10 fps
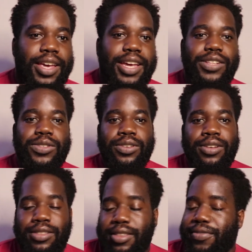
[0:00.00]

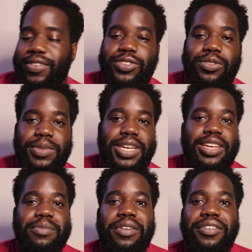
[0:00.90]
into the visual
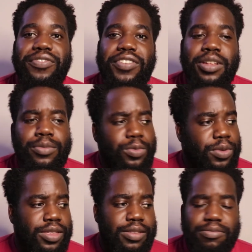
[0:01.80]
medium of film
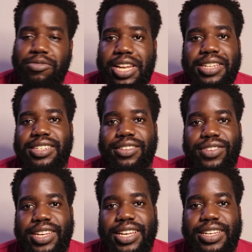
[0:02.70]
with
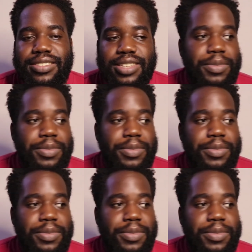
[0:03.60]
relative ease.